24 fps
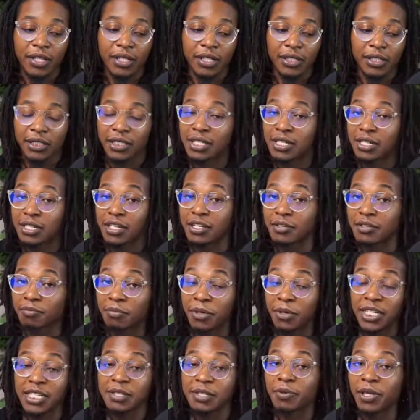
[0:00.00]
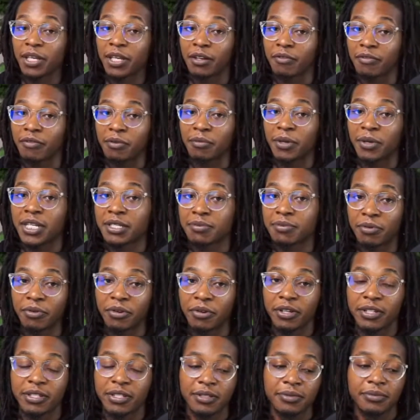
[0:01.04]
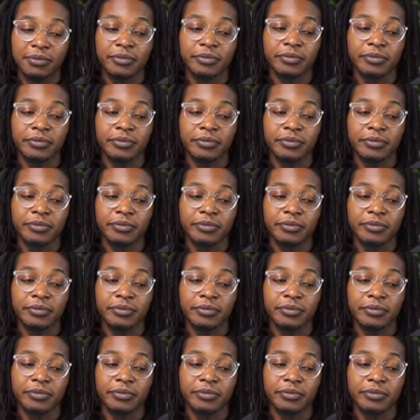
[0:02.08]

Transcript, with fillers: just just me speaking from experience